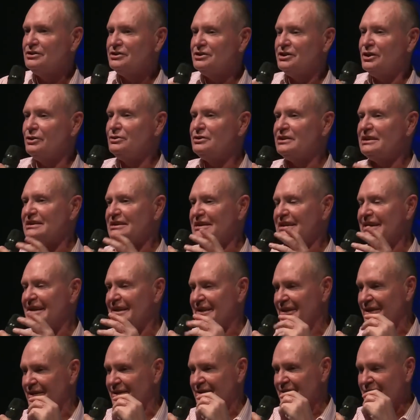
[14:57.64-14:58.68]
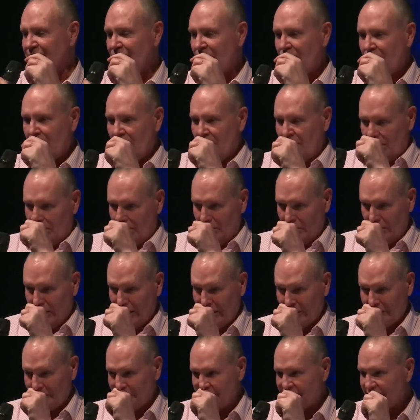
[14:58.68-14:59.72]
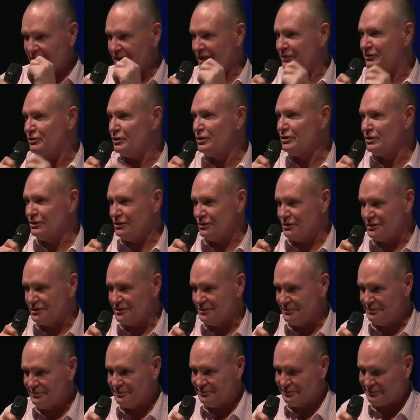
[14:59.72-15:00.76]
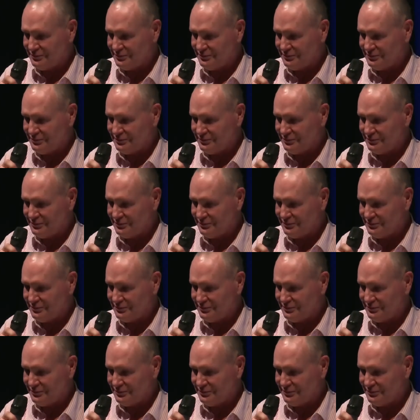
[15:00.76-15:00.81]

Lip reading: 2 days later, the phone goes.